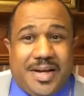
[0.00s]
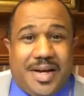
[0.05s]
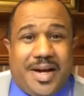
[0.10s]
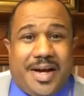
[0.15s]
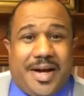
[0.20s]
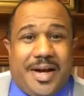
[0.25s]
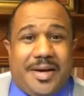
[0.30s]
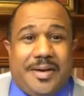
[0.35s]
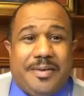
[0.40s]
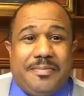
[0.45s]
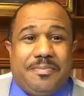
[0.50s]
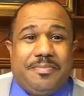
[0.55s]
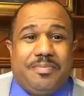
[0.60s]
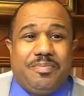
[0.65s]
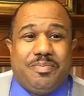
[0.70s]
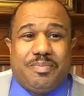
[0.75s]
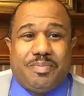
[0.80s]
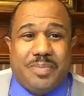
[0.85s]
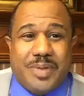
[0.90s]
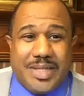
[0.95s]
Um,
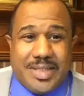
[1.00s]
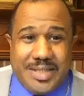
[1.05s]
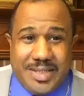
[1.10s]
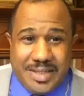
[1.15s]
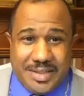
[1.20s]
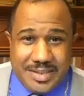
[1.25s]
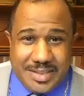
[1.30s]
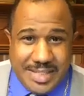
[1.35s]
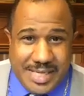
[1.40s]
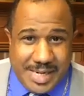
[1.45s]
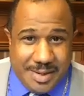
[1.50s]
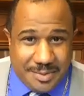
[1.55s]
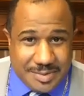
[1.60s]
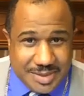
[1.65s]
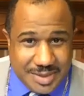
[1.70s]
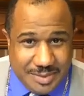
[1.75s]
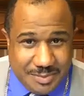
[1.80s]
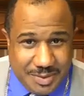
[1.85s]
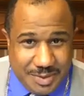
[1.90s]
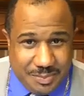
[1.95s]
but in
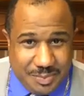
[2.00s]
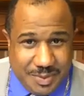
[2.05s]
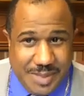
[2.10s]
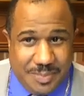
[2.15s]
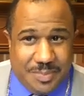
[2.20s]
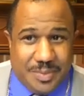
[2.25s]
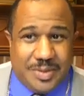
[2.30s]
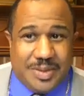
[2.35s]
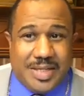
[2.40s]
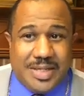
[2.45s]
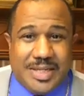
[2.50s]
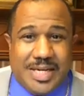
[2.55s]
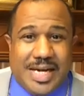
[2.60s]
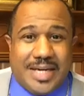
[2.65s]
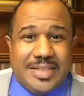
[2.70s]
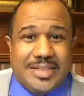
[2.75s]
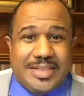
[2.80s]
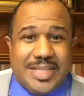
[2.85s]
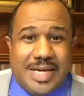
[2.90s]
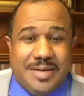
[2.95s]
counseling with people, a
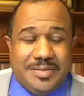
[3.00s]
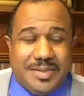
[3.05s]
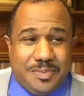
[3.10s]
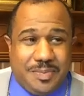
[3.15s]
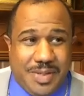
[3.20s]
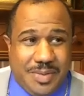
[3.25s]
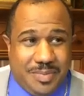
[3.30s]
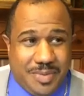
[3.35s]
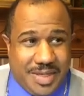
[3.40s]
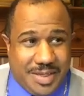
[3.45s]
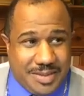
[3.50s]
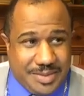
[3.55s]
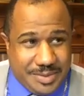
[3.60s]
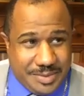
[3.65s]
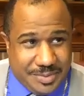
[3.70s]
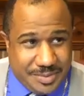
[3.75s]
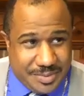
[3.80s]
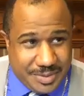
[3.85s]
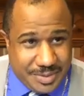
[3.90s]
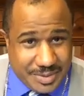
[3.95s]
lot of times the people that
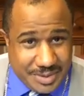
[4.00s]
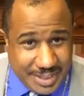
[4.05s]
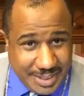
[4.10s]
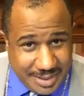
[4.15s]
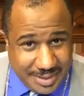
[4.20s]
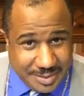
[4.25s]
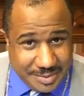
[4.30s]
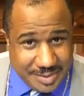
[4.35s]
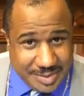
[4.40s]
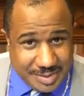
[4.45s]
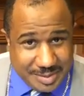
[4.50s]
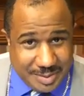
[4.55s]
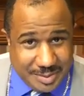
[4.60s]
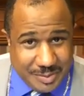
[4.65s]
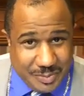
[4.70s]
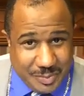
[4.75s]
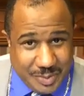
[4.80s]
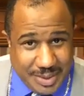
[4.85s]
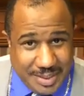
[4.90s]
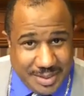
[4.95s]
you think are a
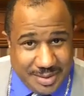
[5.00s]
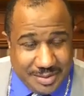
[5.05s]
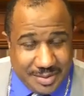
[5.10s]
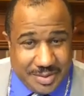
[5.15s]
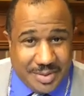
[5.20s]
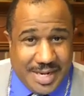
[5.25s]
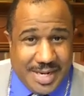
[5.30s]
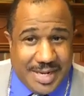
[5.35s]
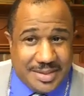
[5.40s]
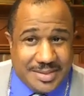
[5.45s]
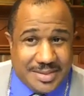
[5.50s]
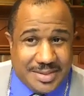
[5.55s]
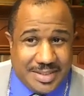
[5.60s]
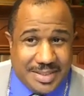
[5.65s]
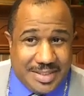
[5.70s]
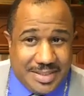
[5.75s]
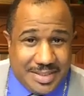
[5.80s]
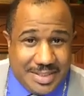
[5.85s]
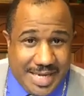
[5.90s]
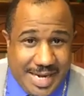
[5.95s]
certain way are
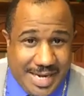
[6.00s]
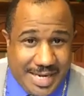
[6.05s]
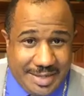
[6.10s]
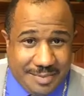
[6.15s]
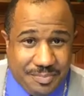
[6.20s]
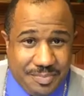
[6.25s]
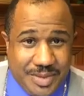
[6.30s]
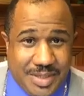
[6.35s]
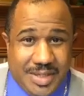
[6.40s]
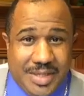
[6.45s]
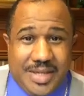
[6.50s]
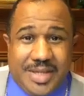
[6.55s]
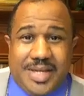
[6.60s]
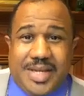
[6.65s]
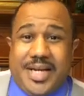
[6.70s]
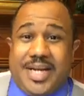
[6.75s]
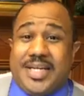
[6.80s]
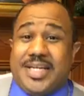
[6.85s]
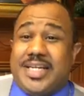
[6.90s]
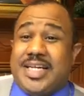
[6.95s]
actually not.
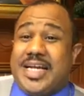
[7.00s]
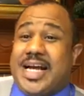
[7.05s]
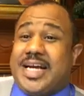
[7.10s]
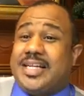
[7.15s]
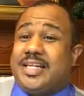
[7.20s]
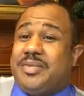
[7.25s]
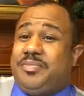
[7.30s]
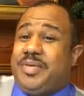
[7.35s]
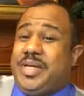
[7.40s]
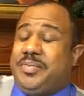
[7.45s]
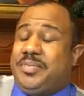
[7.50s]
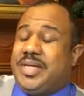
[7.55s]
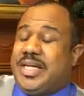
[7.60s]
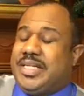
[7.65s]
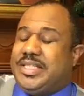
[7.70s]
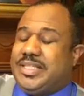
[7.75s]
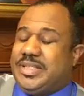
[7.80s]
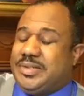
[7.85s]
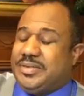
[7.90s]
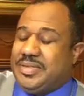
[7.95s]
And a lot of the people
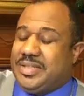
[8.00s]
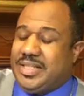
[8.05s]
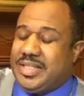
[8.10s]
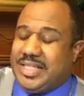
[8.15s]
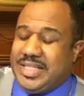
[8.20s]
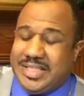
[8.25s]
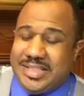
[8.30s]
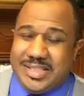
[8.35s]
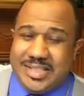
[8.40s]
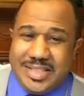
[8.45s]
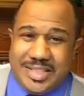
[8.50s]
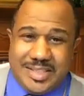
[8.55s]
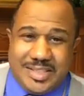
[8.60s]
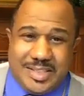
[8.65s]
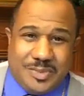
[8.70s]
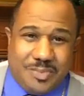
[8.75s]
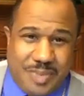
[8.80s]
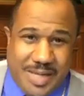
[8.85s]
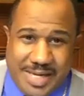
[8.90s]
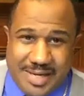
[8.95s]
that you least
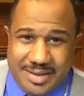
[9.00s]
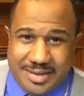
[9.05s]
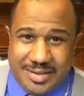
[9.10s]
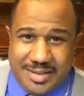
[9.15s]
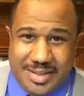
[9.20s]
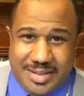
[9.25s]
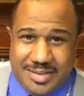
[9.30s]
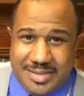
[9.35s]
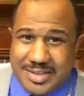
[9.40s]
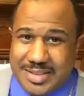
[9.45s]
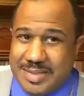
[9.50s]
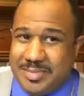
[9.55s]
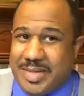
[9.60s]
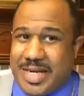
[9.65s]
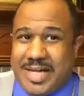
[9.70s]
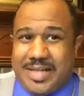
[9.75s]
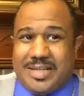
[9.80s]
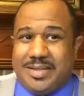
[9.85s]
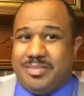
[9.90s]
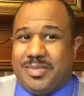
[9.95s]
expect and seem
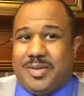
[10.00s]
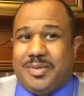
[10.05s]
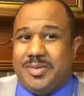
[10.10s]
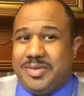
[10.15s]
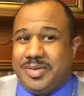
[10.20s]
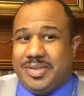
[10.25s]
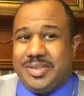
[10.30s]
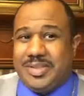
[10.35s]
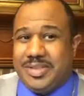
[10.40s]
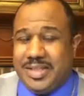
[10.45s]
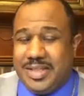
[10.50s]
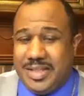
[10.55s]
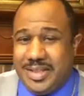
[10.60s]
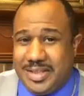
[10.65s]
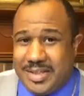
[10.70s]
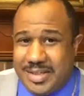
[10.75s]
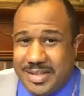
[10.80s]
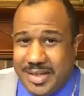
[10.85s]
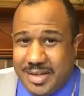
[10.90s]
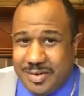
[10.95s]
like the most,
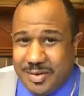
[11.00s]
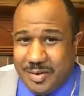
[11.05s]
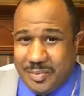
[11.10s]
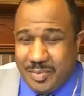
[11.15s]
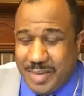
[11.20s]
you know,